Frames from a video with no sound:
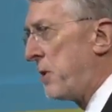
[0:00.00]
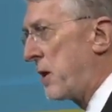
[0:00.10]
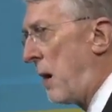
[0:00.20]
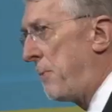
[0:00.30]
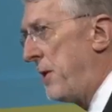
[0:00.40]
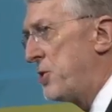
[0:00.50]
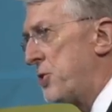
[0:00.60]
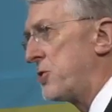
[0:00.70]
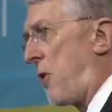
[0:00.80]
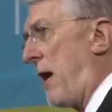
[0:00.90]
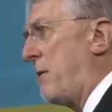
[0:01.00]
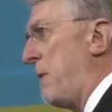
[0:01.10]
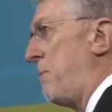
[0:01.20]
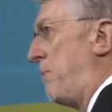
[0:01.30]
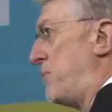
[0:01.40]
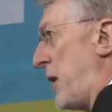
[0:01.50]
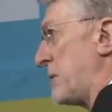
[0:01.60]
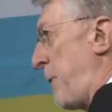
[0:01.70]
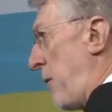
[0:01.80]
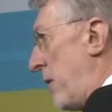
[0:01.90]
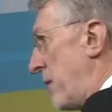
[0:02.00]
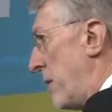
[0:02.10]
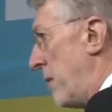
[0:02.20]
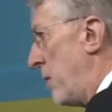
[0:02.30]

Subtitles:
a company should try to be transparent.